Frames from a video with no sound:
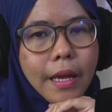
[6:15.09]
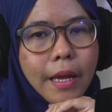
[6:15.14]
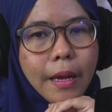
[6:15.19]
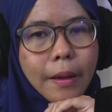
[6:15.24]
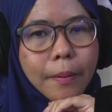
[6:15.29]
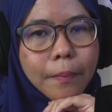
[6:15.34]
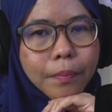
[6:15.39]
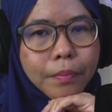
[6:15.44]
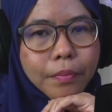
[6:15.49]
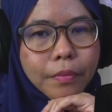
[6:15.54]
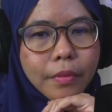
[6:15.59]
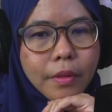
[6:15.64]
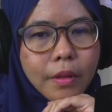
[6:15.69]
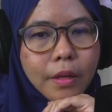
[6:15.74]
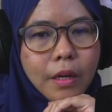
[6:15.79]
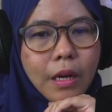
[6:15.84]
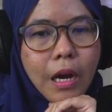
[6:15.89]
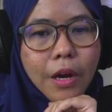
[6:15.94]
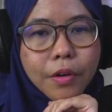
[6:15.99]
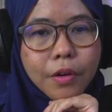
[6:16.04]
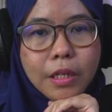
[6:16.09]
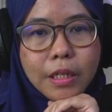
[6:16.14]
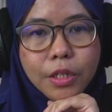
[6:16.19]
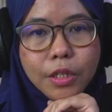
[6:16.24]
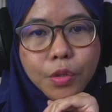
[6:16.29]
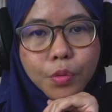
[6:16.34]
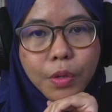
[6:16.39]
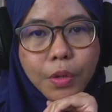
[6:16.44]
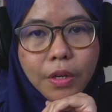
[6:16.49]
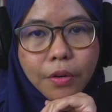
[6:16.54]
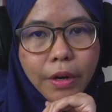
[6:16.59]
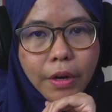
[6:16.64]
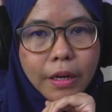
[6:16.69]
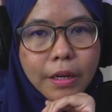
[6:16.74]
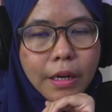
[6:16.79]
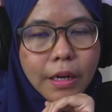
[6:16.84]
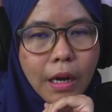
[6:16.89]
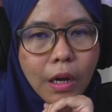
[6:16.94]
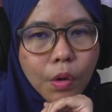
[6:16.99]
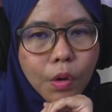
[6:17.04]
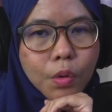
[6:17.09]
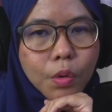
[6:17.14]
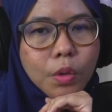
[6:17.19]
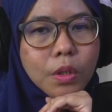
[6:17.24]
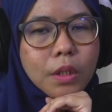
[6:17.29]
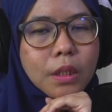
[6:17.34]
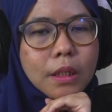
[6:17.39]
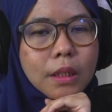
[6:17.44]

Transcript: am currently doing right now.